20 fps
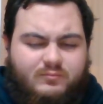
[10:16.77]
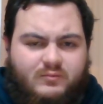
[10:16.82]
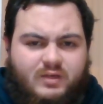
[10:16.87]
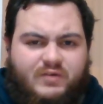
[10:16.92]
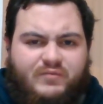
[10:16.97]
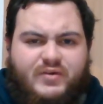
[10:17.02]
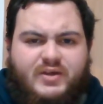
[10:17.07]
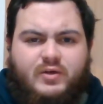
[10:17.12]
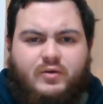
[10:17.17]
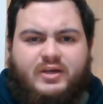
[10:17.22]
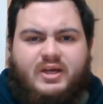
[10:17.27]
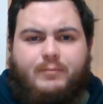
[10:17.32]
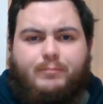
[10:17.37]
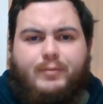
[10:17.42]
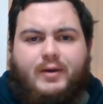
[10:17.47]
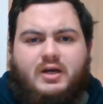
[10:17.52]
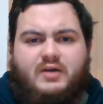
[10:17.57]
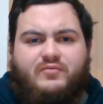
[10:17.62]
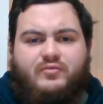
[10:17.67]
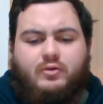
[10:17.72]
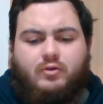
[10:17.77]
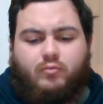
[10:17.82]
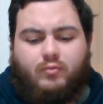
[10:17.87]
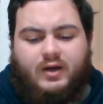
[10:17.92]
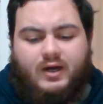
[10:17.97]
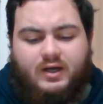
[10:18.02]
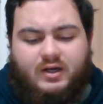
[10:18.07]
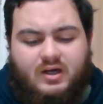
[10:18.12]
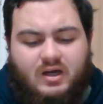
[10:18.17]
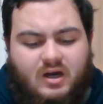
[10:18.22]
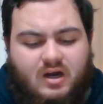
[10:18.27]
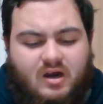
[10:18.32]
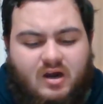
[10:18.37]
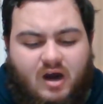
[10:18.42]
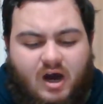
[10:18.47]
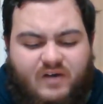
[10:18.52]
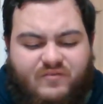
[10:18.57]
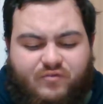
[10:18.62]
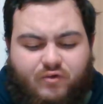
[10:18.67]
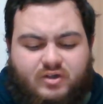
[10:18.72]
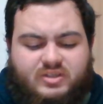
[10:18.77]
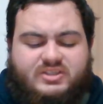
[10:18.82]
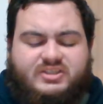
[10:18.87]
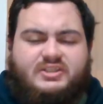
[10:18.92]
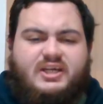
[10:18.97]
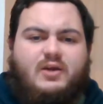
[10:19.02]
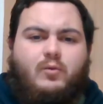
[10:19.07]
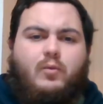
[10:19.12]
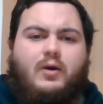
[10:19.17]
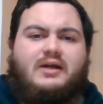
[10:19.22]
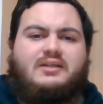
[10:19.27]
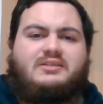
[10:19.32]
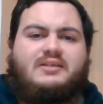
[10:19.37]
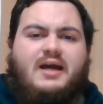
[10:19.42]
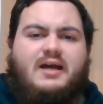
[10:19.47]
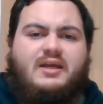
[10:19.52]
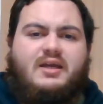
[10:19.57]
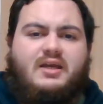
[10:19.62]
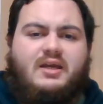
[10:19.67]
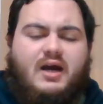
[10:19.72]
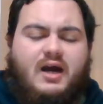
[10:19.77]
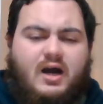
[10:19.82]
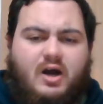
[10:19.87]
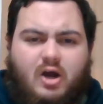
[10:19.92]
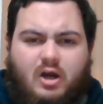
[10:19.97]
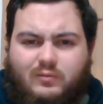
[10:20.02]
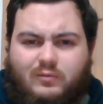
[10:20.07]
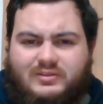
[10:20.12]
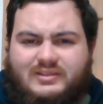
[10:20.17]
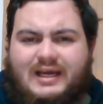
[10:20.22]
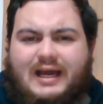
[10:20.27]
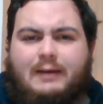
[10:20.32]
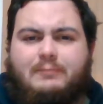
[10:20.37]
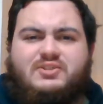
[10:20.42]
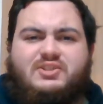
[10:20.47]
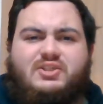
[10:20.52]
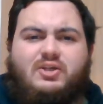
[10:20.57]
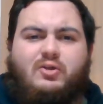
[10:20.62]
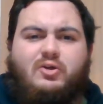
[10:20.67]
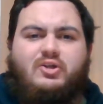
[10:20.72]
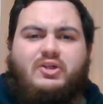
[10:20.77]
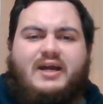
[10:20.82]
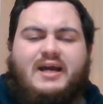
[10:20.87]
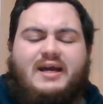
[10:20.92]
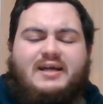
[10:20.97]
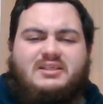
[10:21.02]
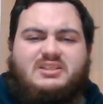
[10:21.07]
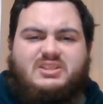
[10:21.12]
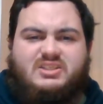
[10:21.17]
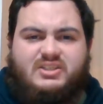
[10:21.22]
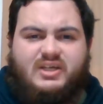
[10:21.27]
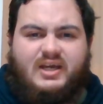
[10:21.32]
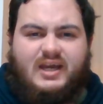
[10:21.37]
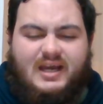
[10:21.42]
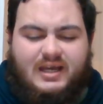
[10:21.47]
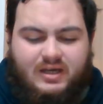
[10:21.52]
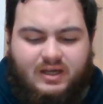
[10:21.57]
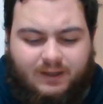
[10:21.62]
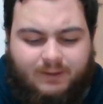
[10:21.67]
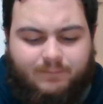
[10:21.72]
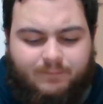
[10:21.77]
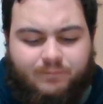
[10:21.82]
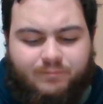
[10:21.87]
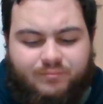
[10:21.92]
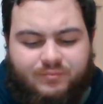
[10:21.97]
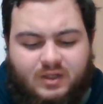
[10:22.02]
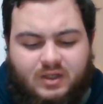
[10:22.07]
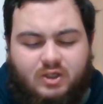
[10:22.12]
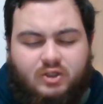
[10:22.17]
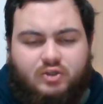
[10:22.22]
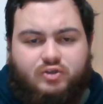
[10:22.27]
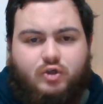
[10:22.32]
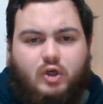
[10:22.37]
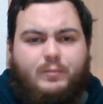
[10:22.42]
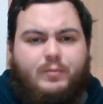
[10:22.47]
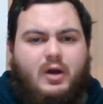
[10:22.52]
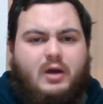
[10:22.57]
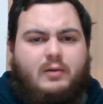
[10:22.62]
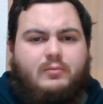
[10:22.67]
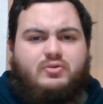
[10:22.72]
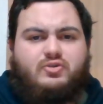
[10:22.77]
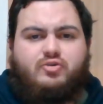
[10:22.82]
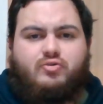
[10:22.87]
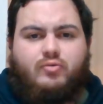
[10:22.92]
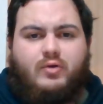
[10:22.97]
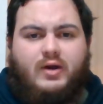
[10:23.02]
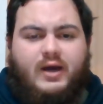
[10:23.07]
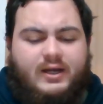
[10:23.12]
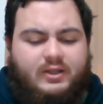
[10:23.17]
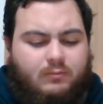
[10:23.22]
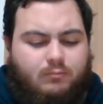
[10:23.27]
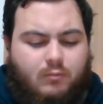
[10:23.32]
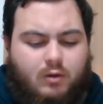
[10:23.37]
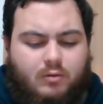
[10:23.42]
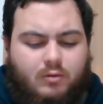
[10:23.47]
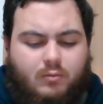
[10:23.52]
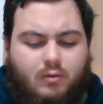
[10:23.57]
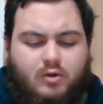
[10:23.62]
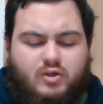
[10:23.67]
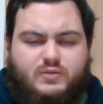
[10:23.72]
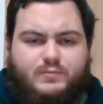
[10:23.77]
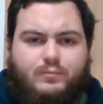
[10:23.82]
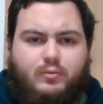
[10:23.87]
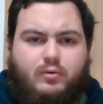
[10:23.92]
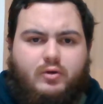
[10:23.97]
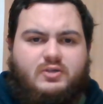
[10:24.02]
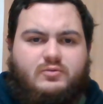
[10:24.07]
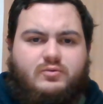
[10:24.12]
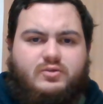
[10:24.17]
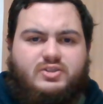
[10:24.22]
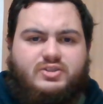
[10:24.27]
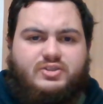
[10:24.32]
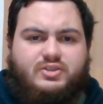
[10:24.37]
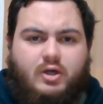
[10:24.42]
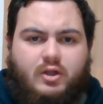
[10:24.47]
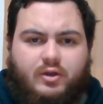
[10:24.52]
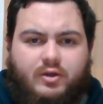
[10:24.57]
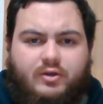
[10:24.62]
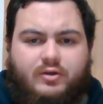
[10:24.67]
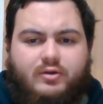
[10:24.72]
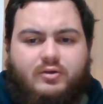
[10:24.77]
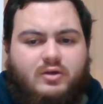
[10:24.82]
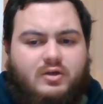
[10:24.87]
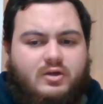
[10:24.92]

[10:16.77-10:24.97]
I think he'll get better for the run. I thought CY Takiyaho was absolutely outstanding. Tupou was great. The Morris boys were solid.